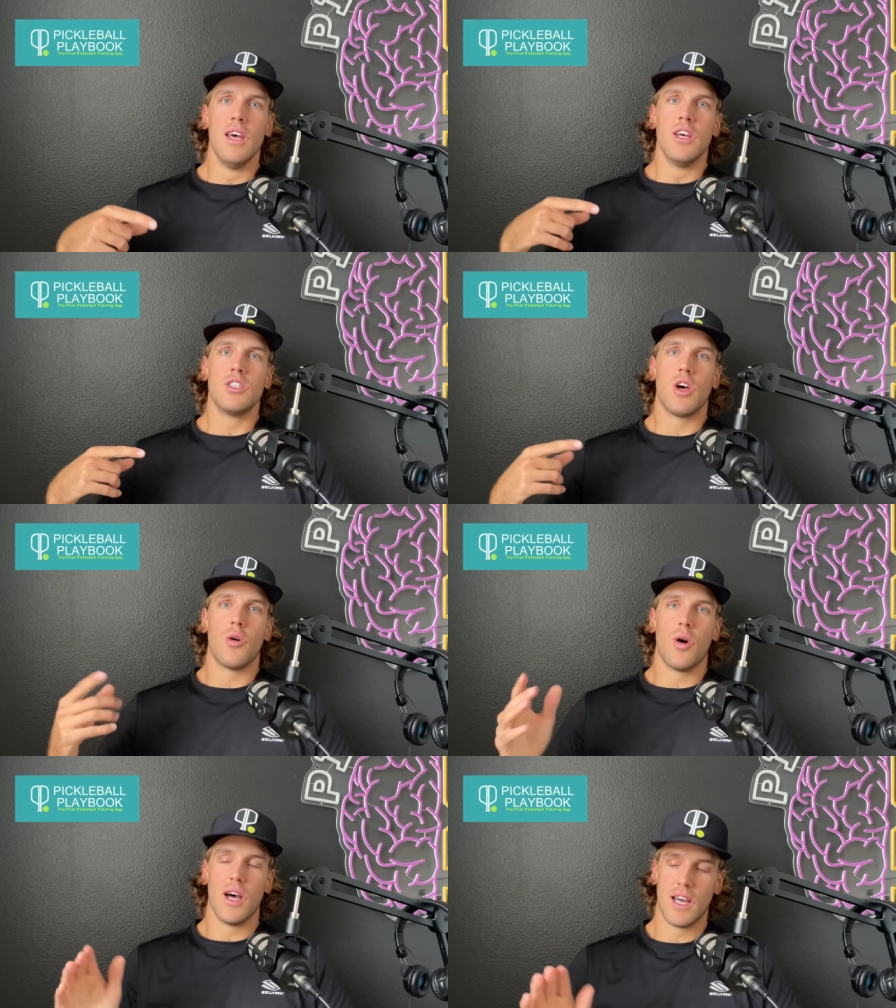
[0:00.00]

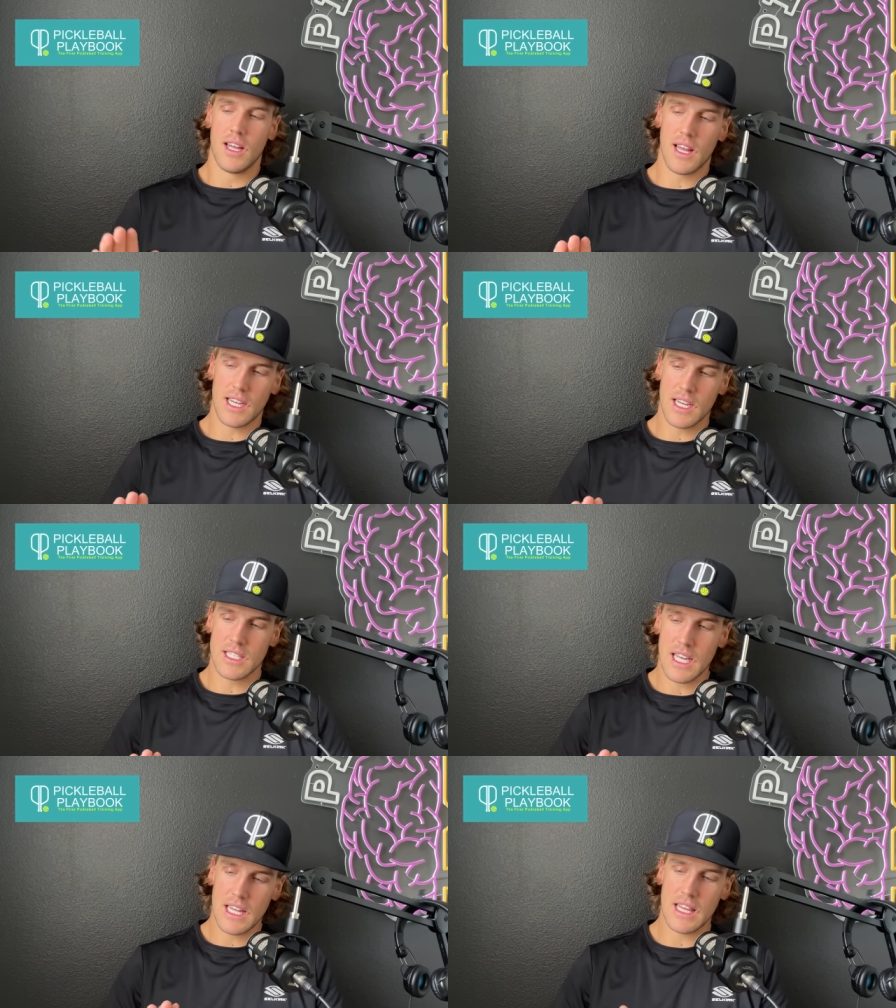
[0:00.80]
So, like I
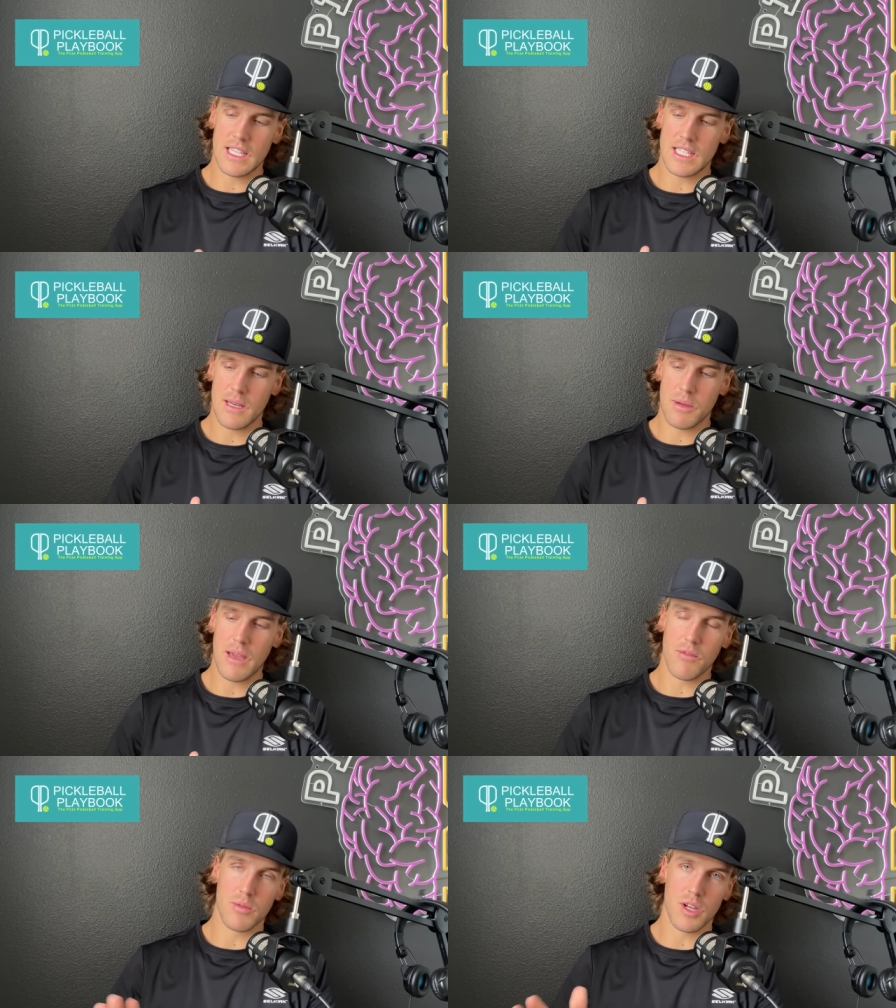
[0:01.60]
said, this tip
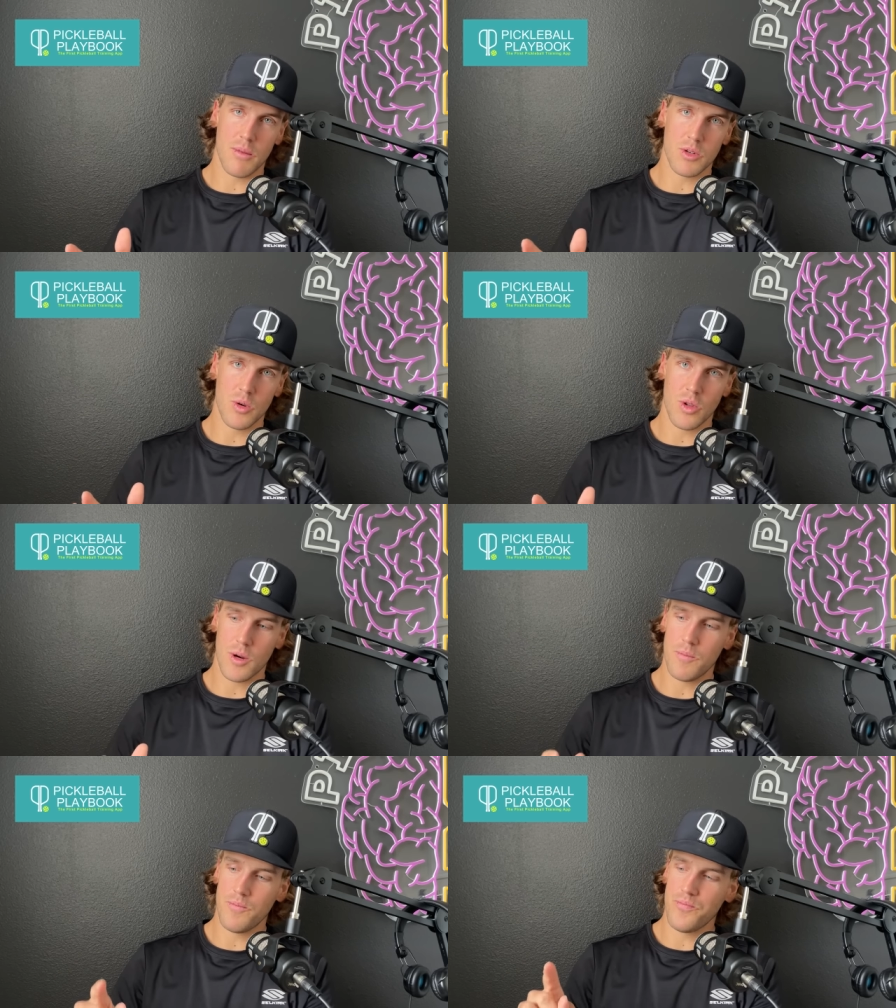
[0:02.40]
came from Tom Tooler.